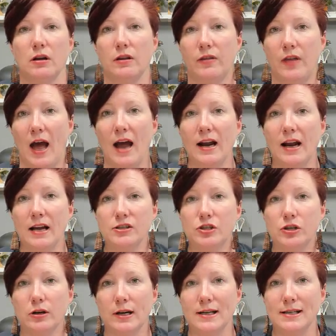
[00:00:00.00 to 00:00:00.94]
that
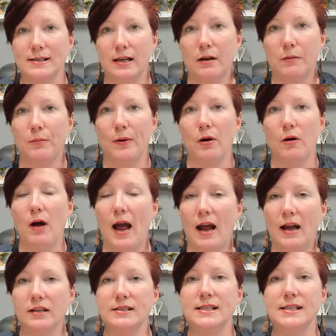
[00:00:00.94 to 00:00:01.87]
as your example
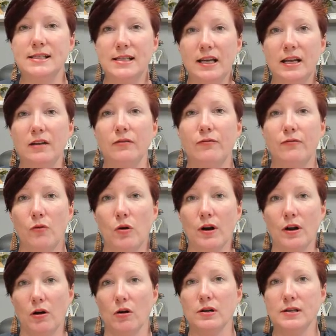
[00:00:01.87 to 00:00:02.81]
and see for
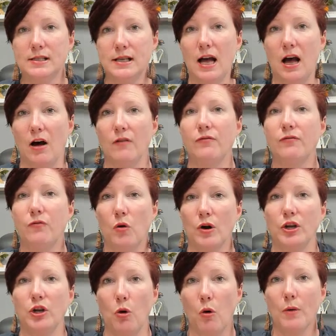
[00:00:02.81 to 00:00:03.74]
yourself, for
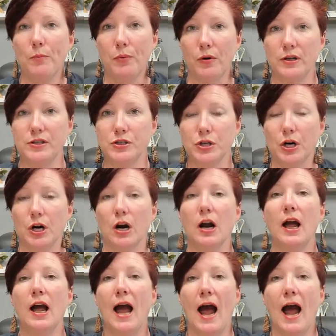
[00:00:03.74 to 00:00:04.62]
your printer,